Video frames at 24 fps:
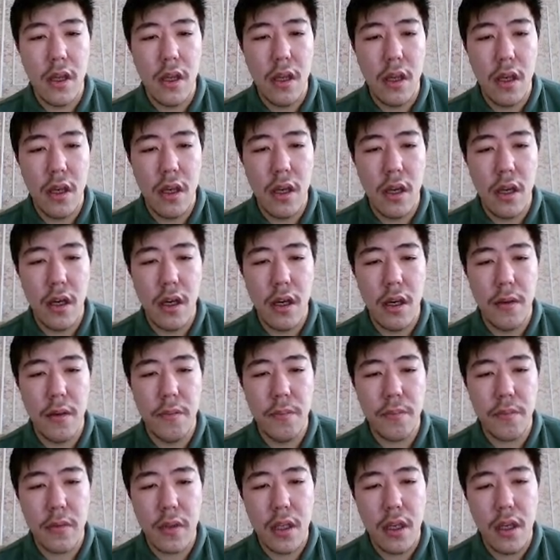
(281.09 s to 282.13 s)

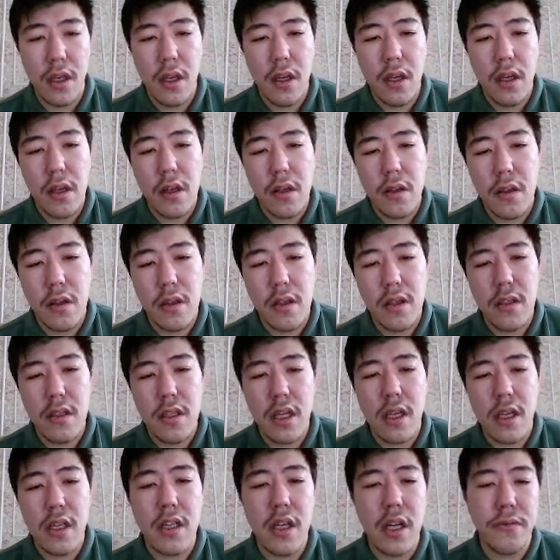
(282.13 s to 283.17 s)
The
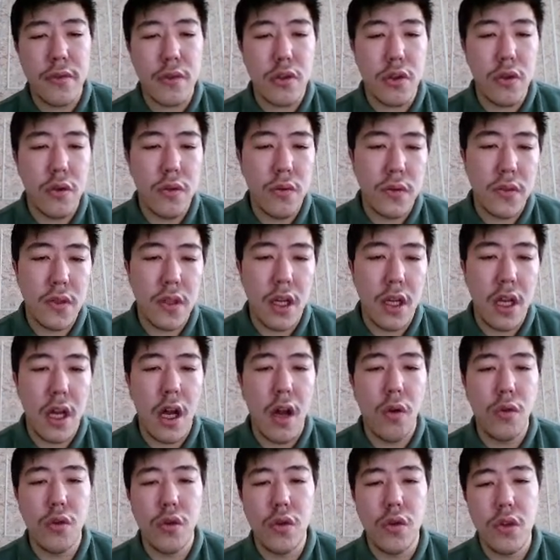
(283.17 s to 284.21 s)
graph shows how
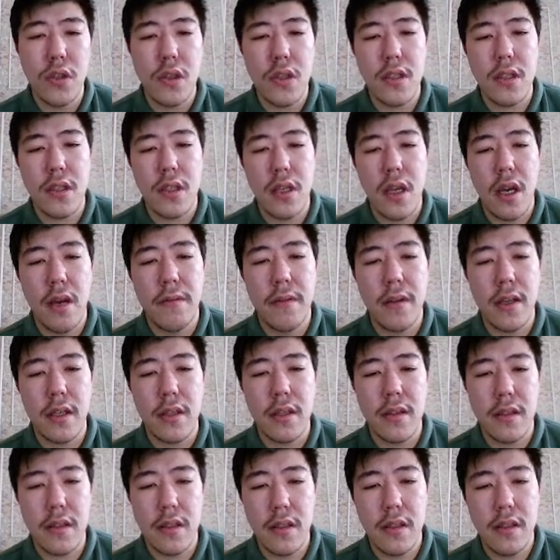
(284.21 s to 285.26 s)
noises
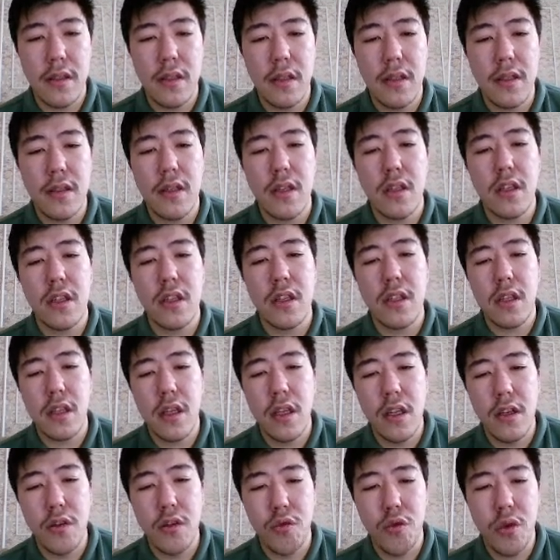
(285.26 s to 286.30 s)
affects the secret key
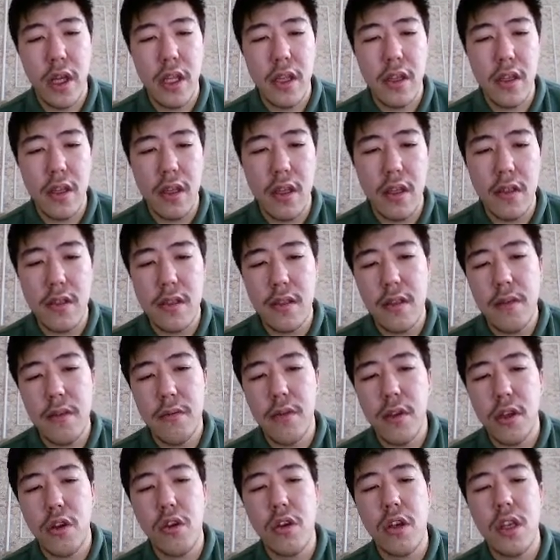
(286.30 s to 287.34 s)
rate in
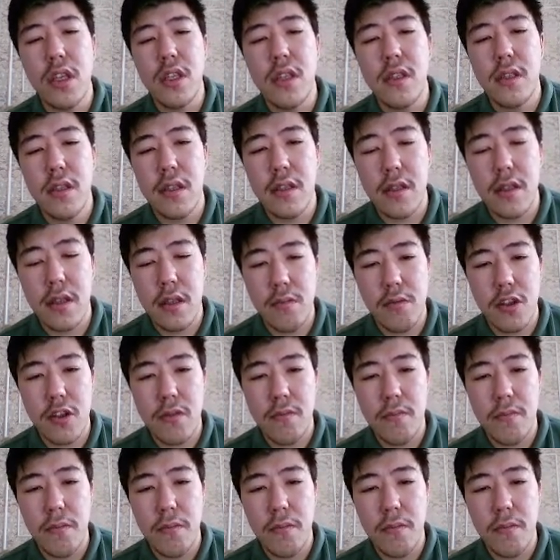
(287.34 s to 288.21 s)
CVQKD systems.